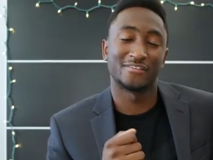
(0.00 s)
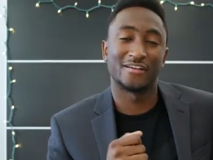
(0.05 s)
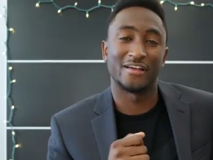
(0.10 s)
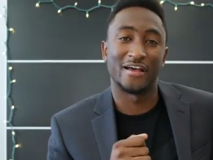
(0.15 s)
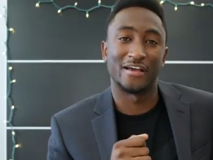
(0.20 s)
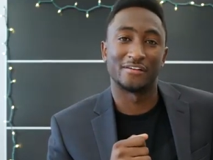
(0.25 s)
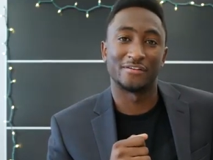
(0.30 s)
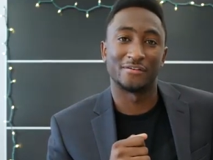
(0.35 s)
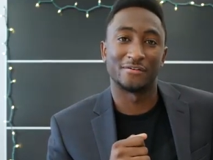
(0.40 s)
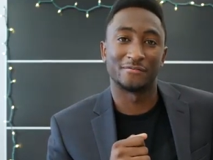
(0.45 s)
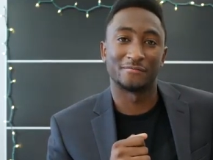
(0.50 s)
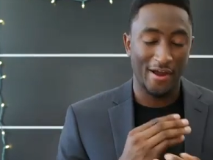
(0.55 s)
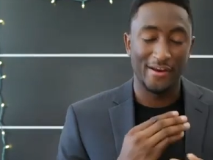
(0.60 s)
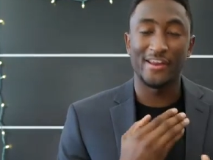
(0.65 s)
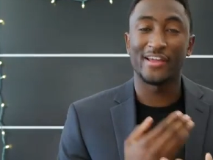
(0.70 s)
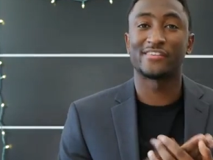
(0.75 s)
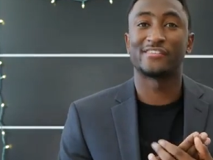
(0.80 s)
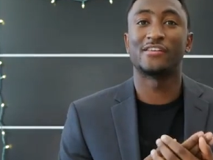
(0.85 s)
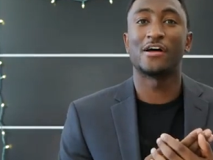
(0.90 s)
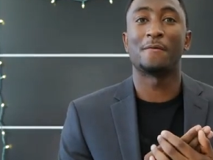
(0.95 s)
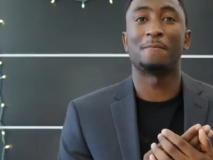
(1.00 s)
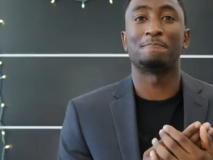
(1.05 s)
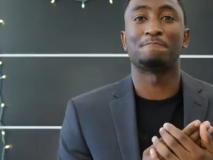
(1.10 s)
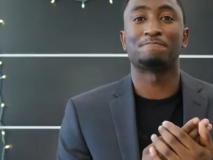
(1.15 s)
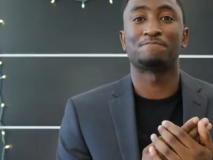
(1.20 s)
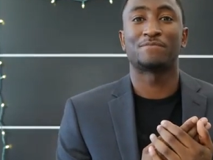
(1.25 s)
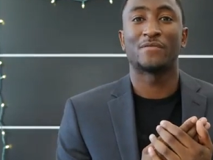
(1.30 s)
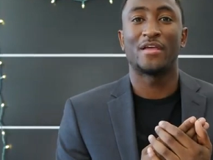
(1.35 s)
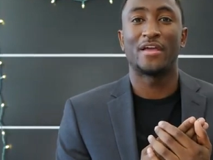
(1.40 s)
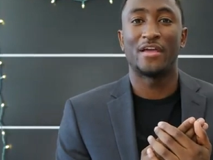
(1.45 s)
I had to. All right, next
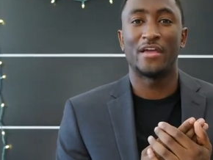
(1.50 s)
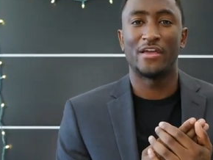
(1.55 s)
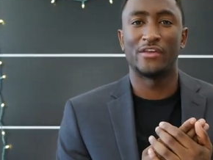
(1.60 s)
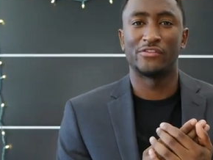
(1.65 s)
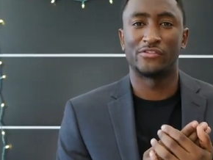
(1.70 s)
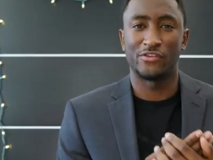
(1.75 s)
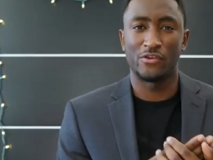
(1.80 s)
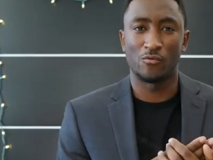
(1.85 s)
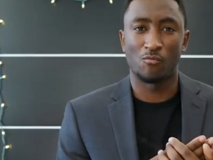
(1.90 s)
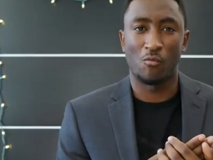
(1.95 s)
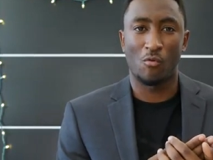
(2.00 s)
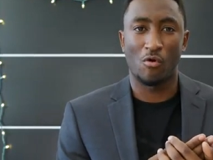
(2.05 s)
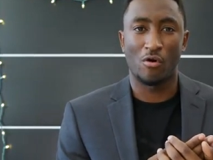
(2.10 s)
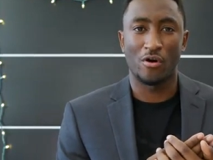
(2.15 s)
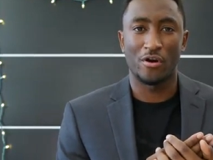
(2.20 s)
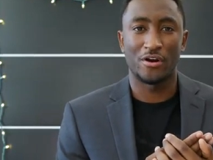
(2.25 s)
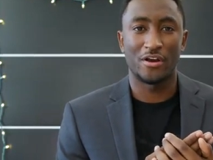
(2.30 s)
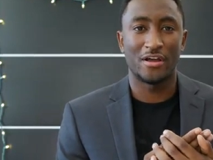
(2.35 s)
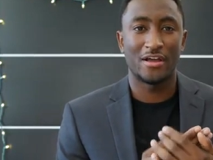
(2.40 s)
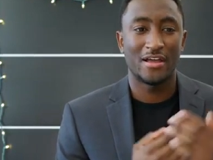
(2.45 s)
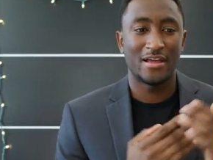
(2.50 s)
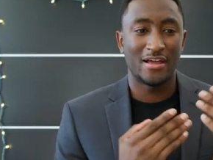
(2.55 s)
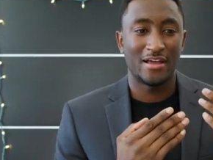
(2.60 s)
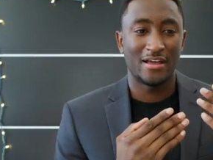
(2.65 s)
up is the award